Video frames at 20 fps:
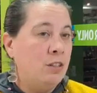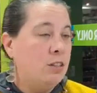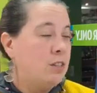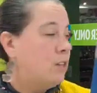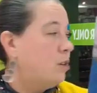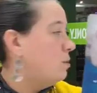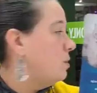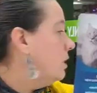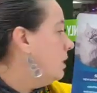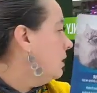
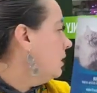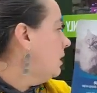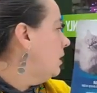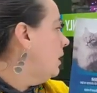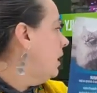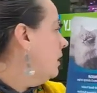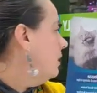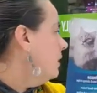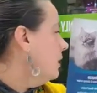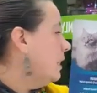So
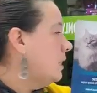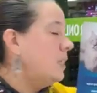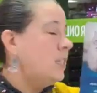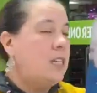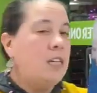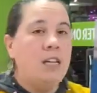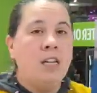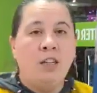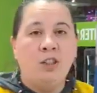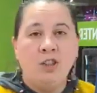sixty-nine cents
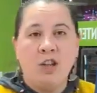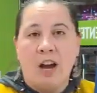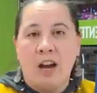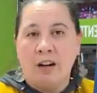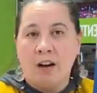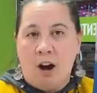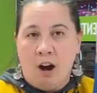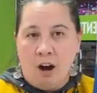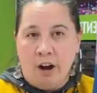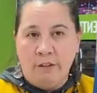each
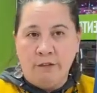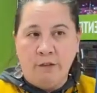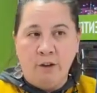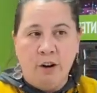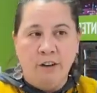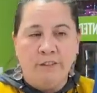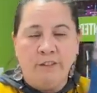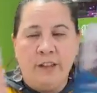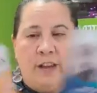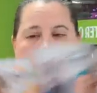on all
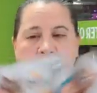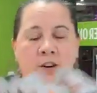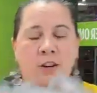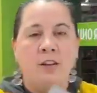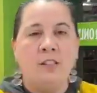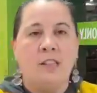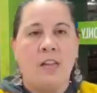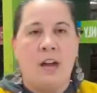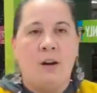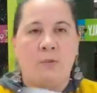four
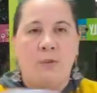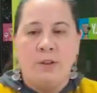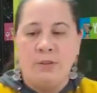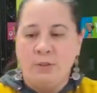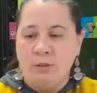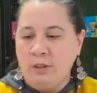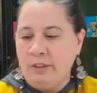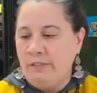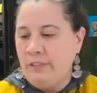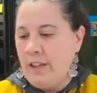flavors. I'll run
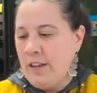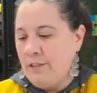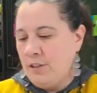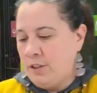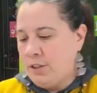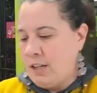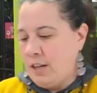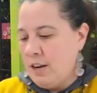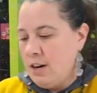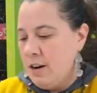through the
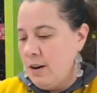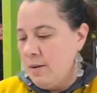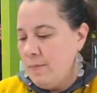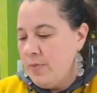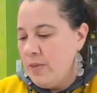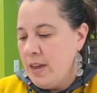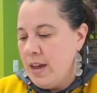flavors here.